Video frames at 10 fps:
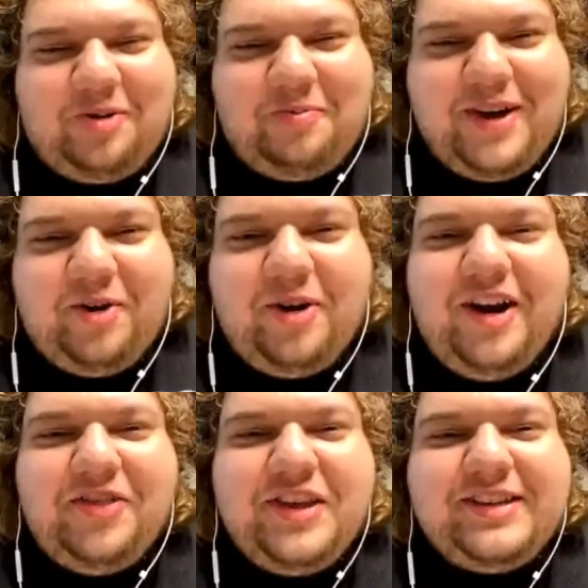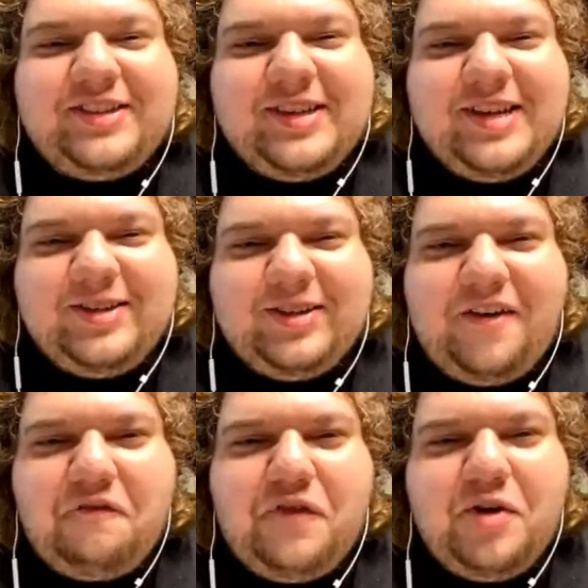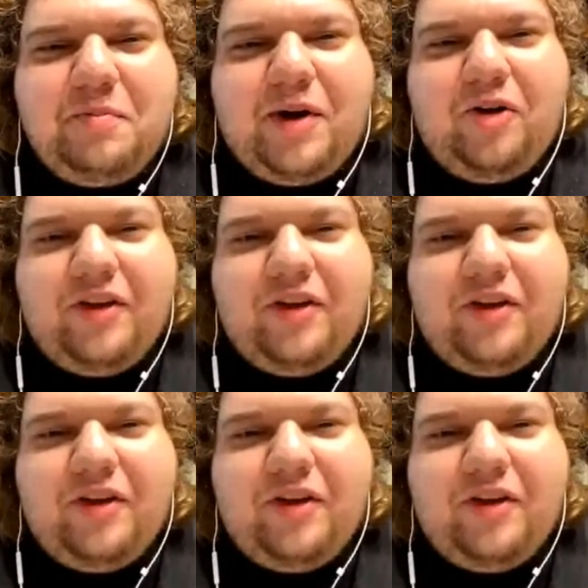better. This season in football,